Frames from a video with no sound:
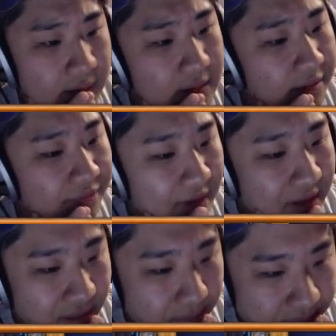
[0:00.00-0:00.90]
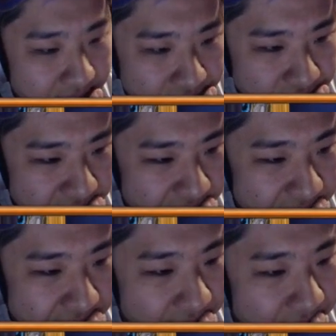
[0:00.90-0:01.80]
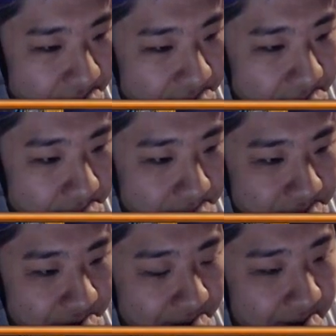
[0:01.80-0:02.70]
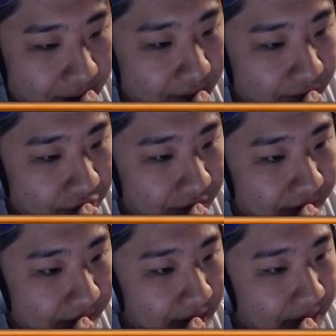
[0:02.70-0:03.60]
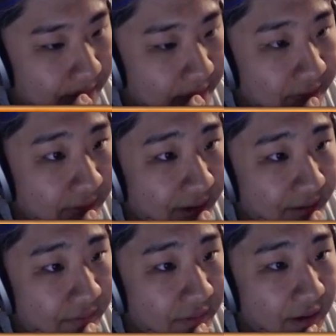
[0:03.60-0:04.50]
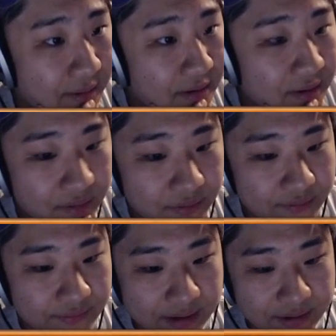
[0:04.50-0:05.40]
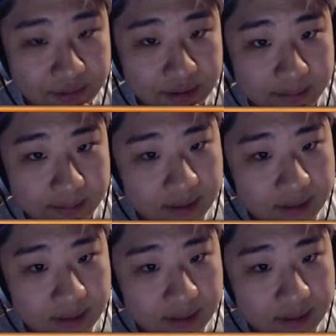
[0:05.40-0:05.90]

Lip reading: If I get the biggest 4 cards like Frost Queen, Jaina, Alexstrasza, Anomalous, guys, I could lose the value game.